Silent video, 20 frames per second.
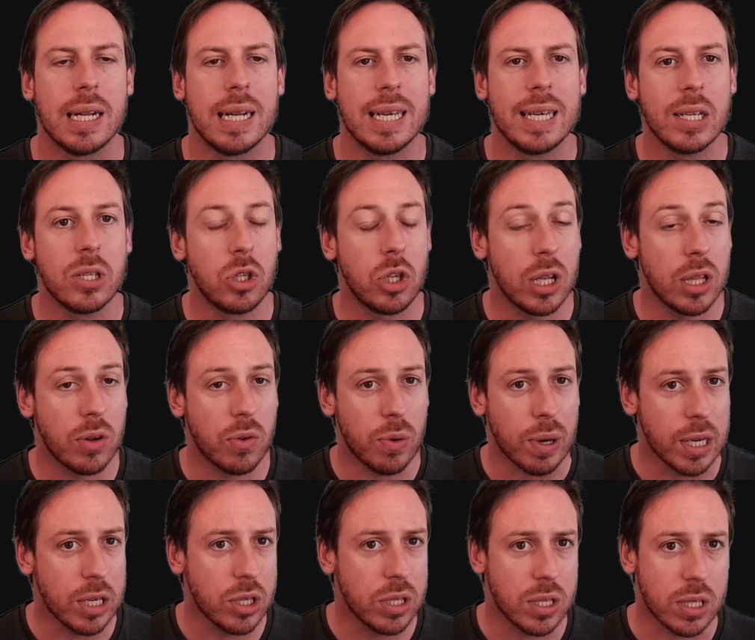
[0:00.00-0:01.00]
link
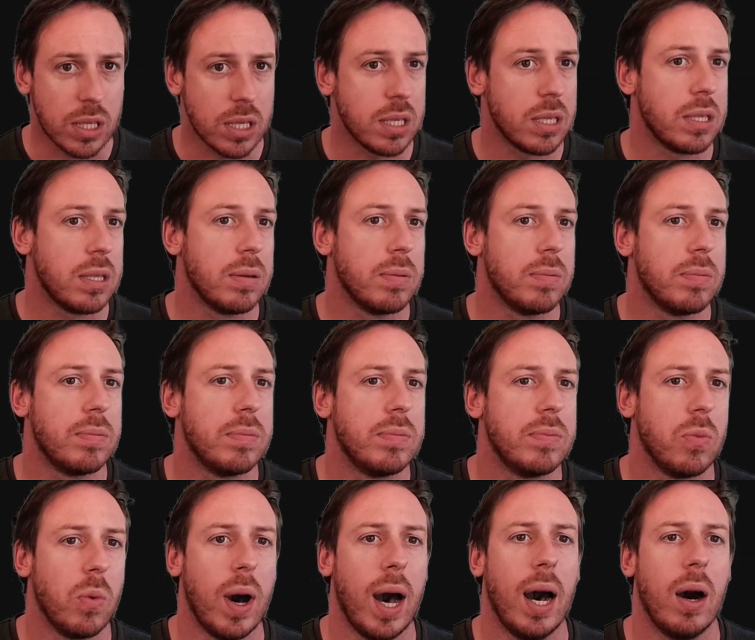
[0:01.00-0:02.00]
generation system.
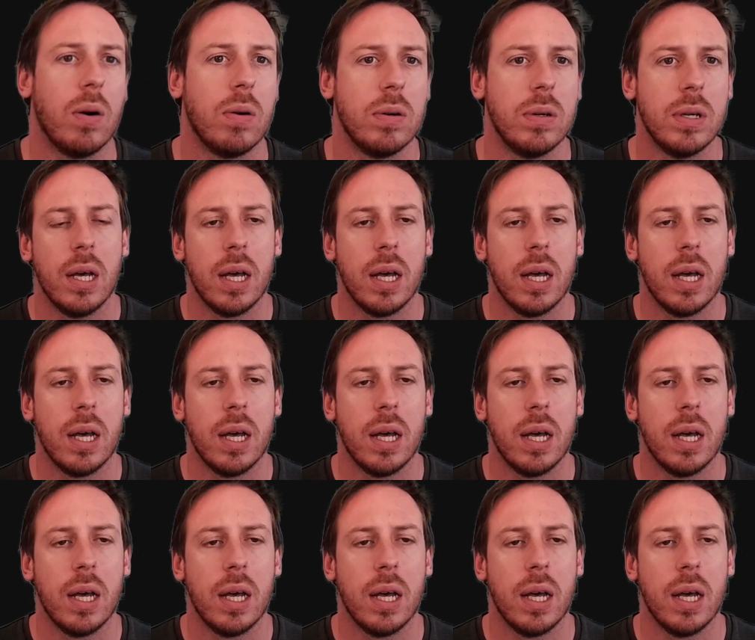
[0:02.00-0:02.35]
Wow.